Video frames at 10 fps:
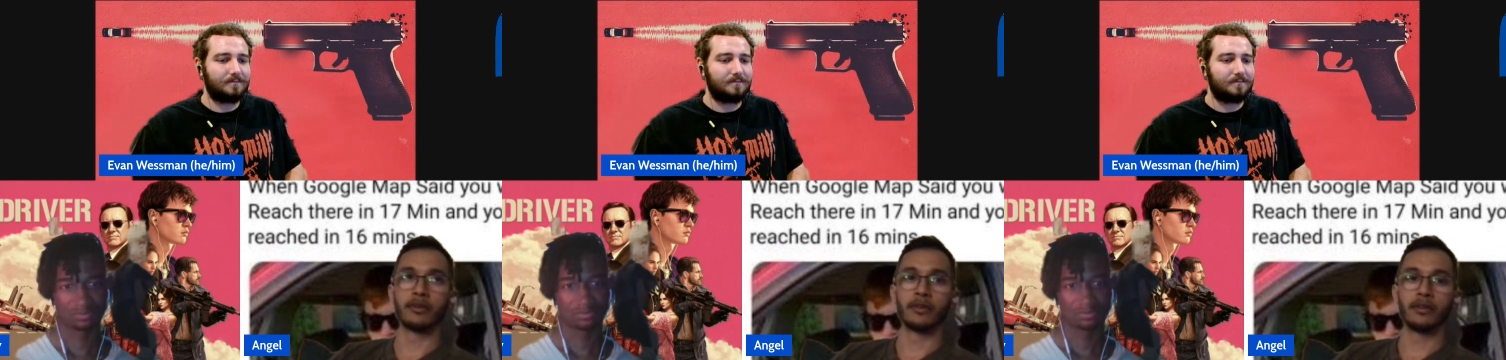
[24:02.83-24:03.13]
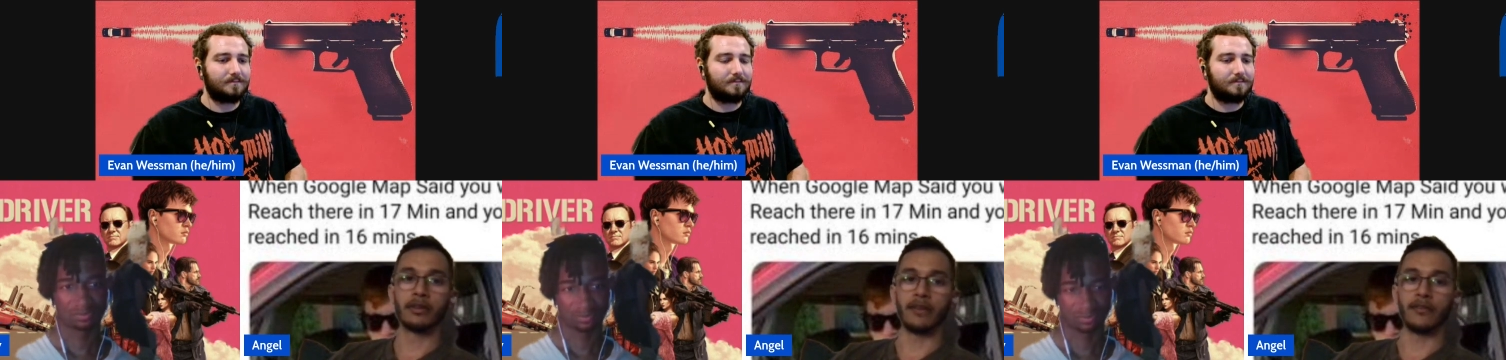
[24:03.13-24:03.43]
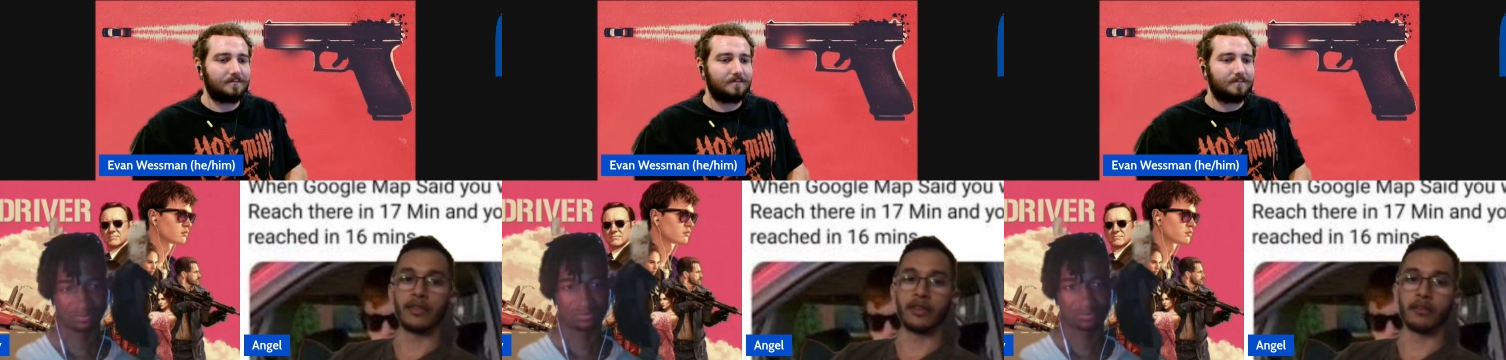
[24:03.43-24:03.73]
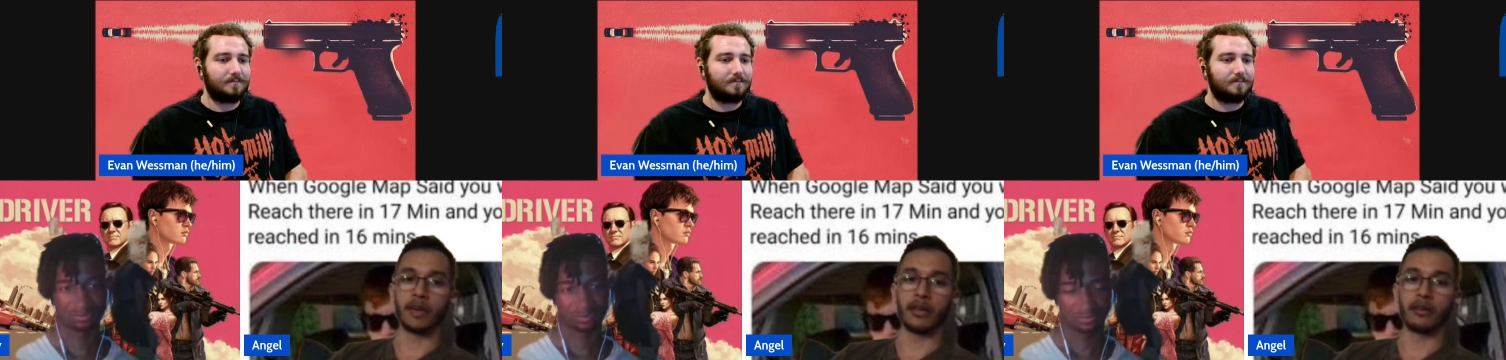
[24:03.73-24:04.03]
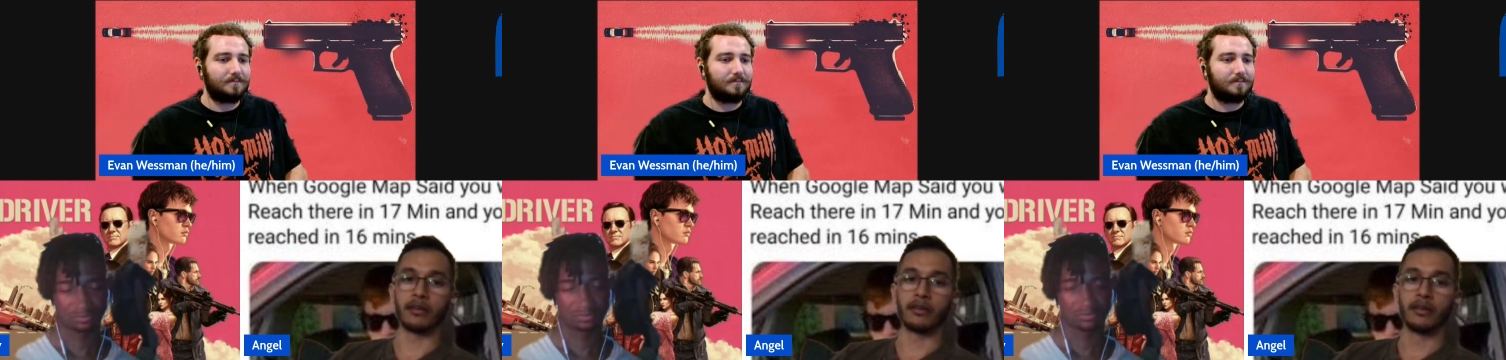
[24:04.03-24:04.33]
Speaker 1: if you think about it
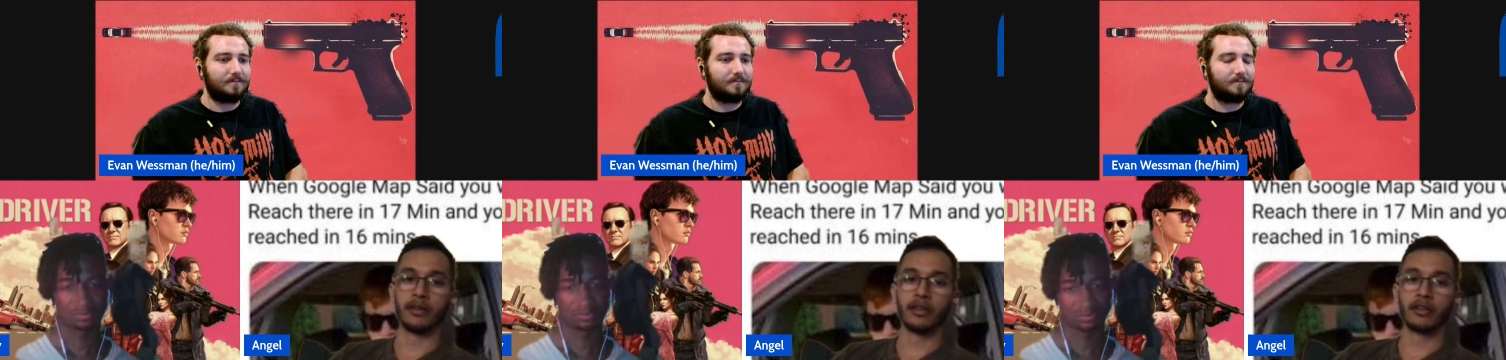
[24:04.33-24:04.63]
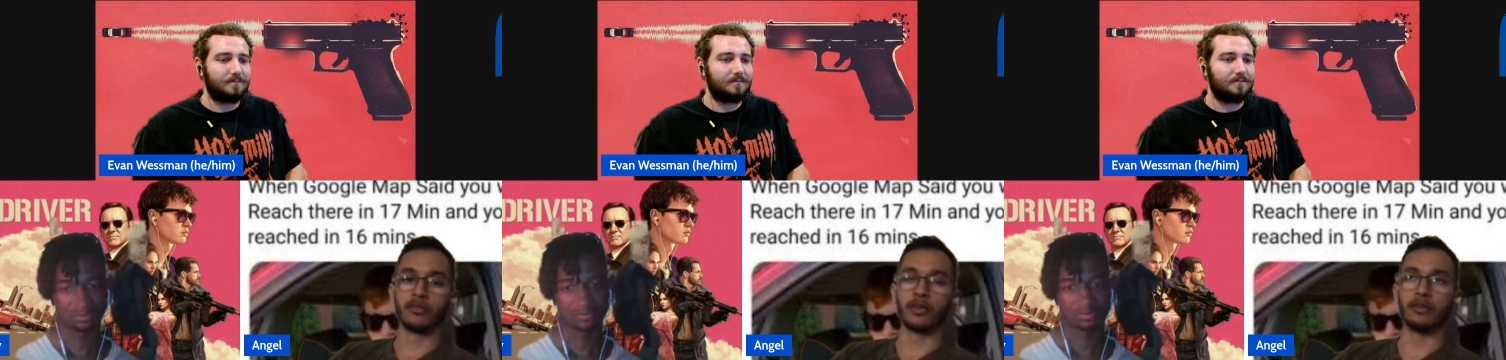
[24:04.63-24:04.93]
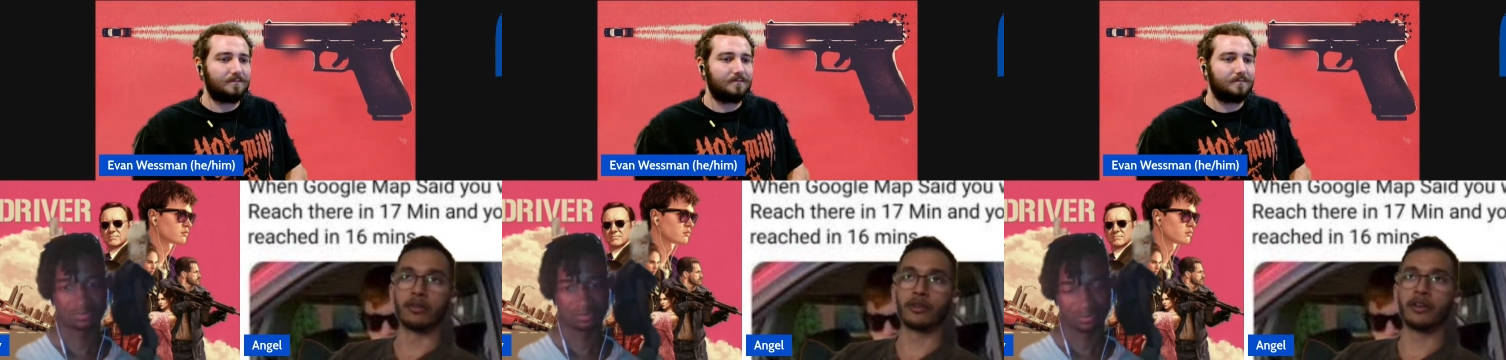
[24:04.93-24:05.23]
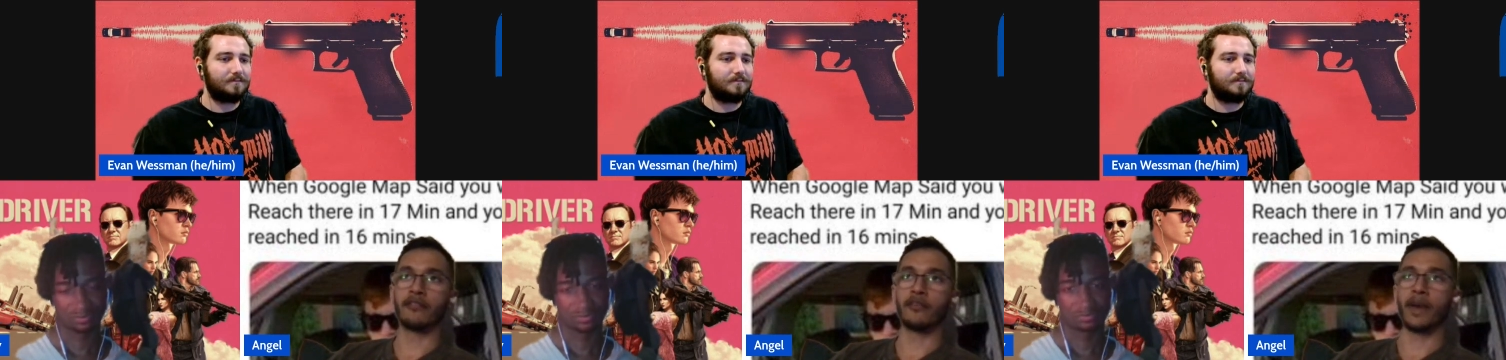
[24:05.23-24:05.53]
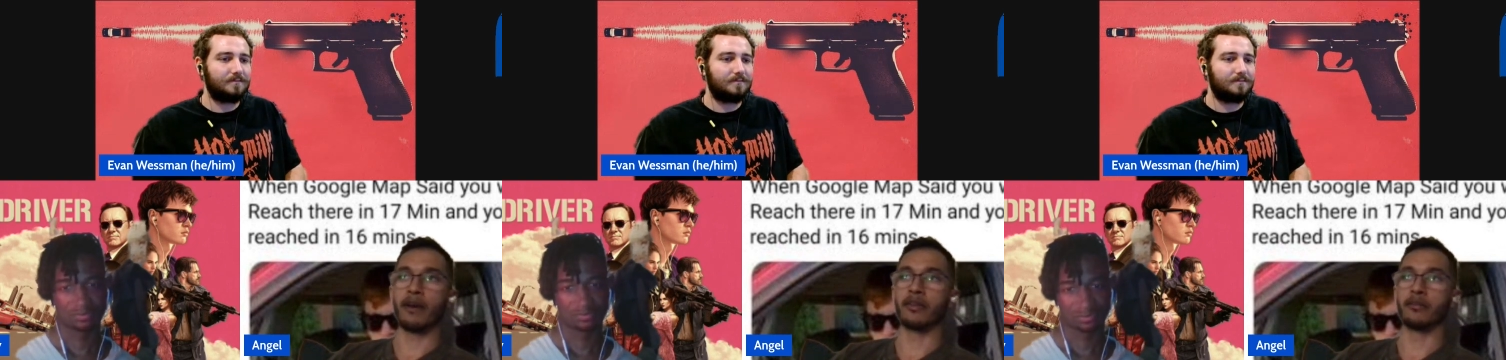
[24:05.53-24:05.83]
because we don't learn enough about him to